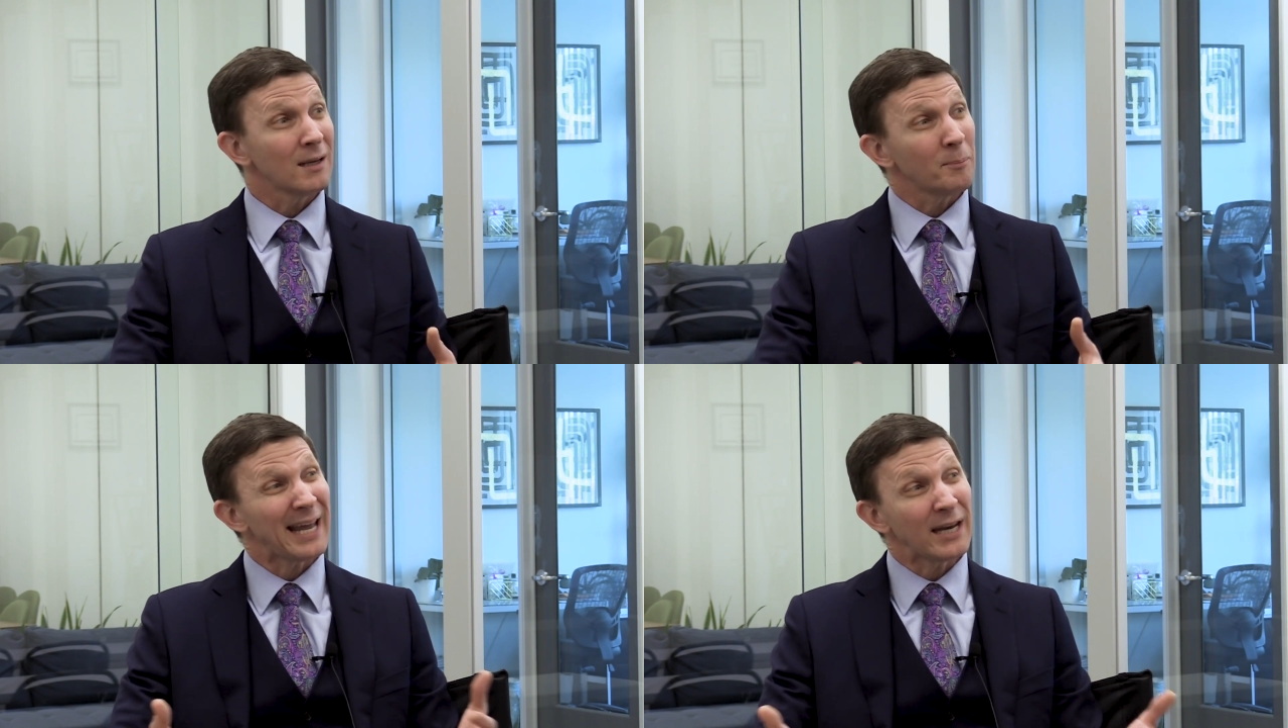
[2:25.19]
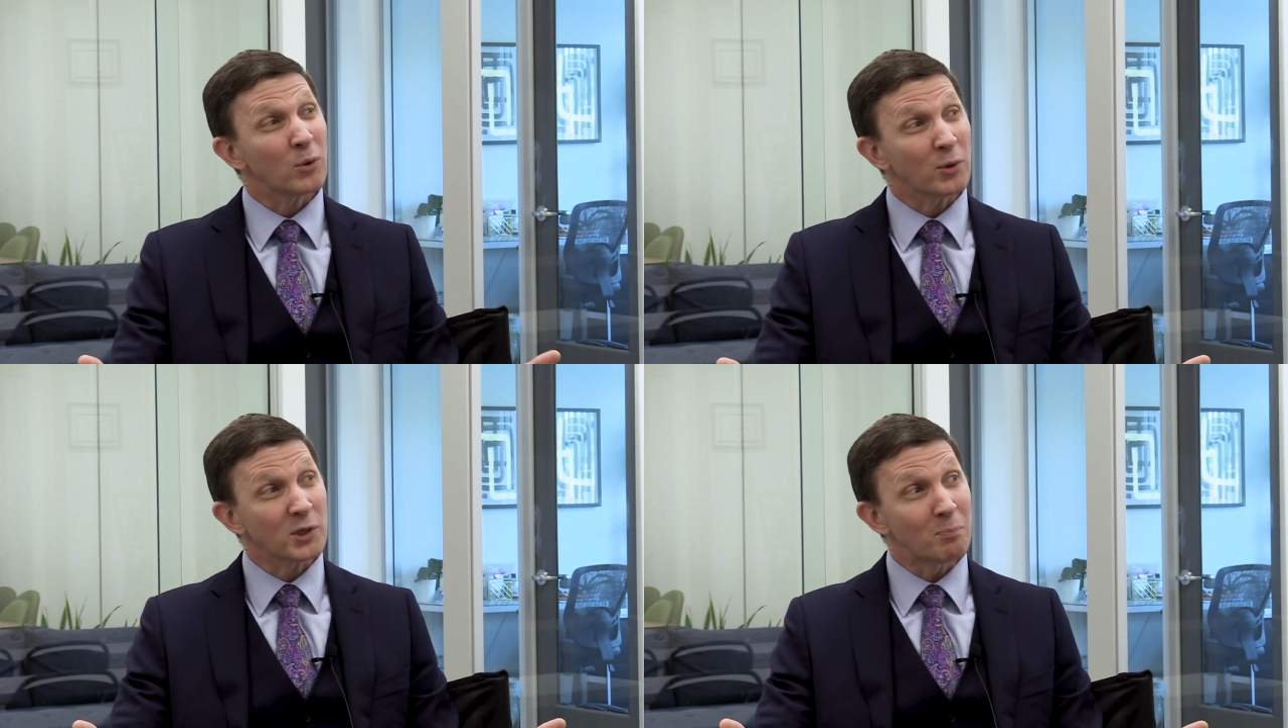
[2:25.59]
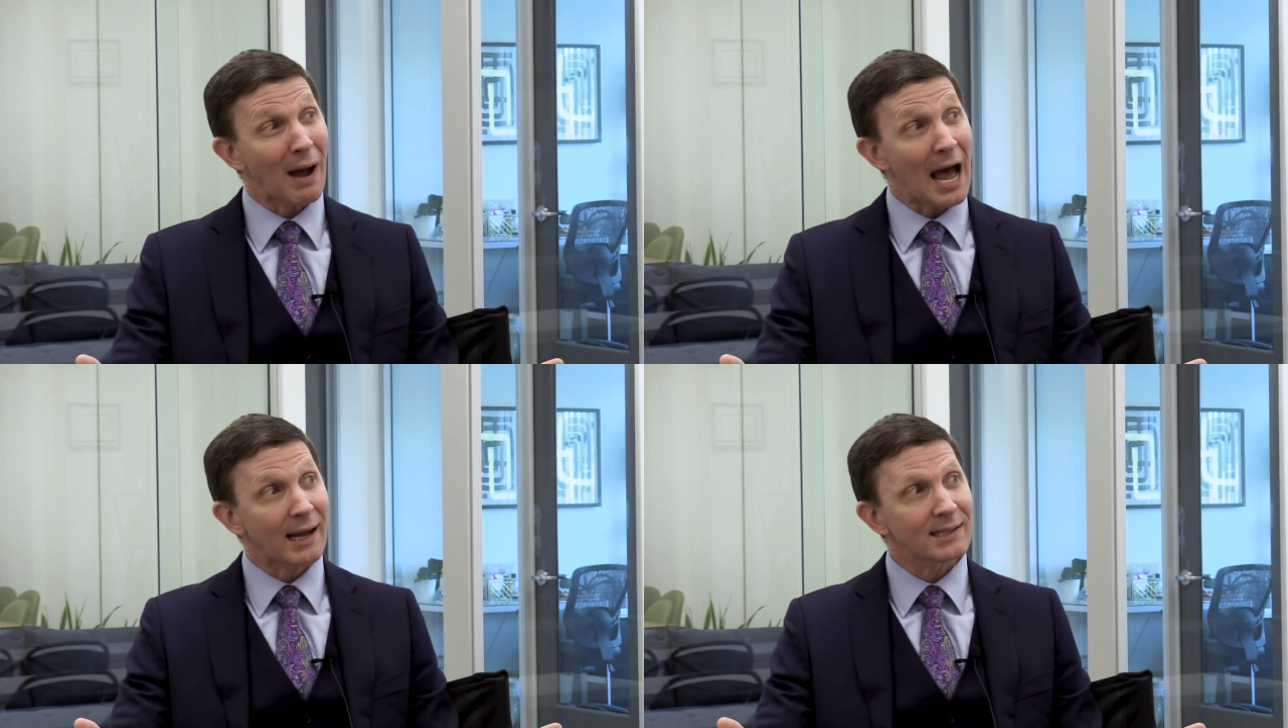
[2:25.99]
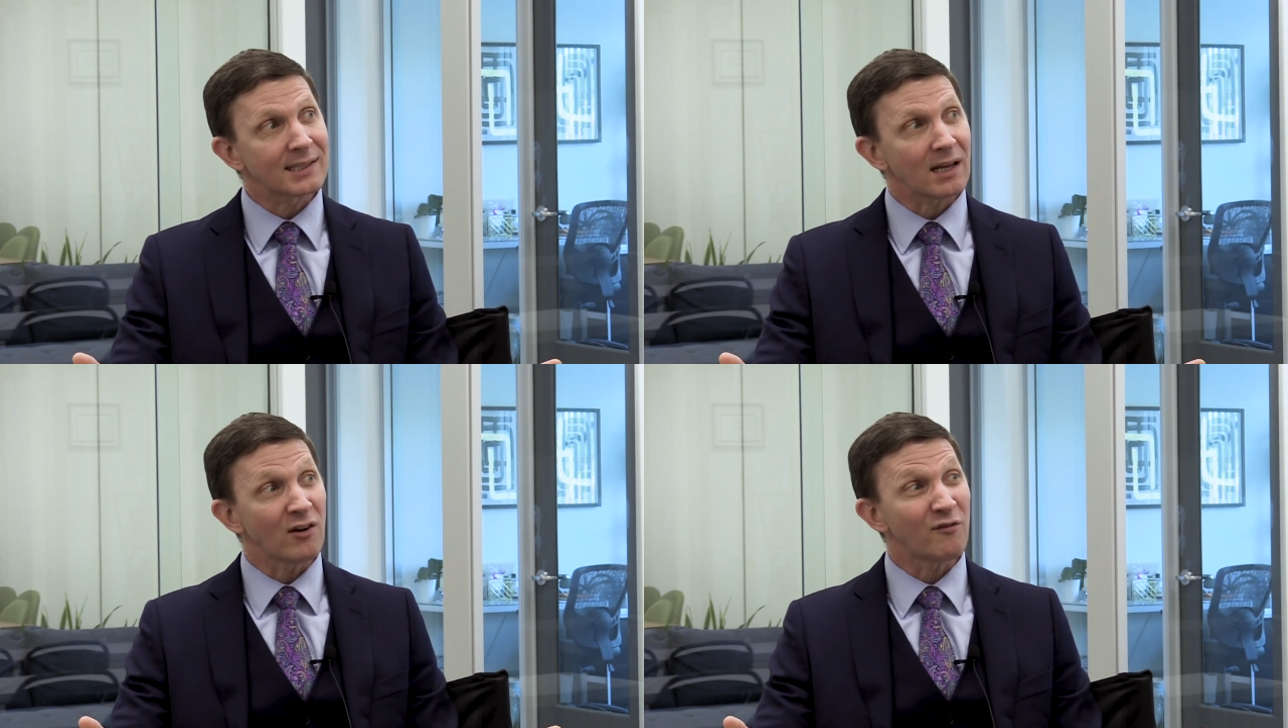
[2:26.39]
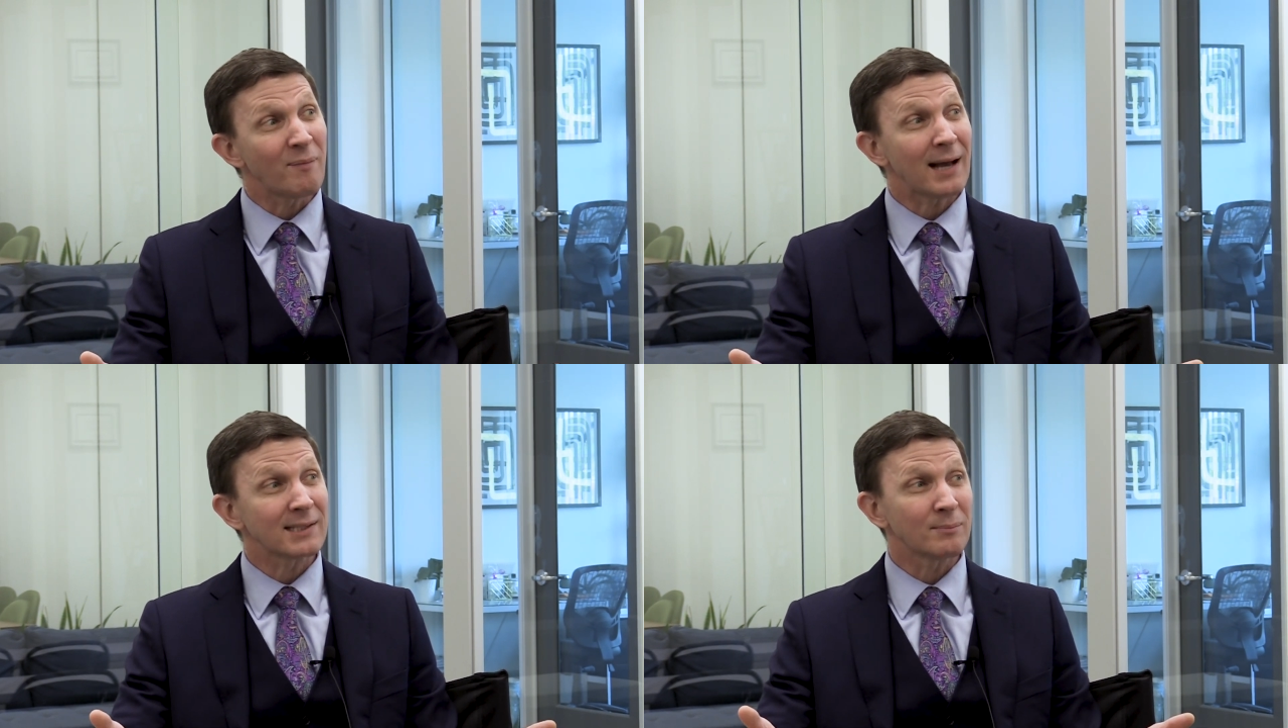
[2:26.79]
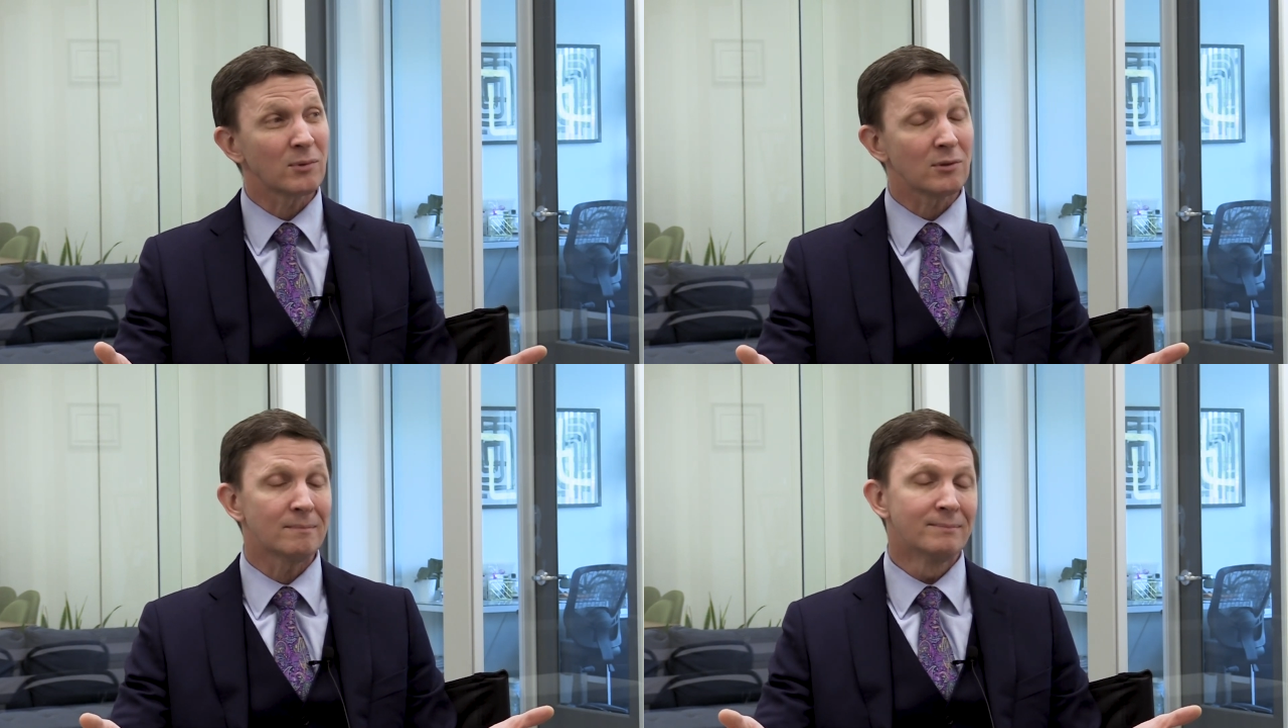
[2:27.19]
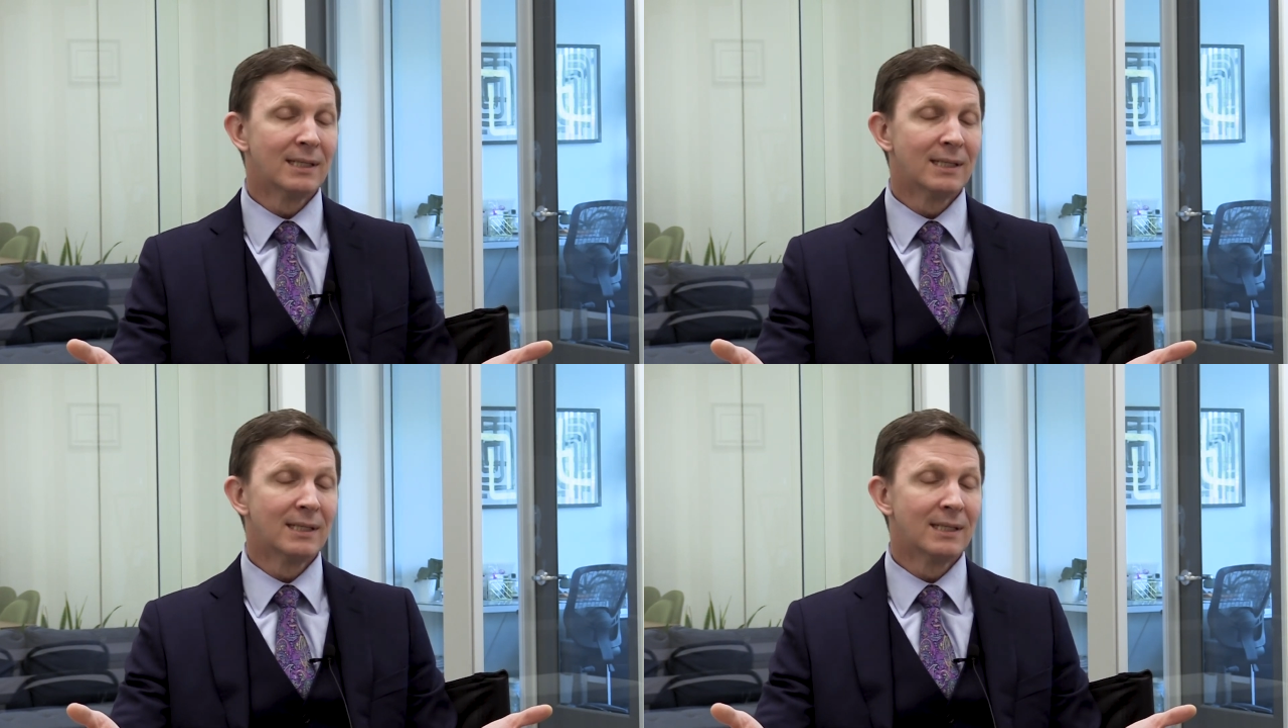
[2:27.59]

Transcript: Pandora's box of possible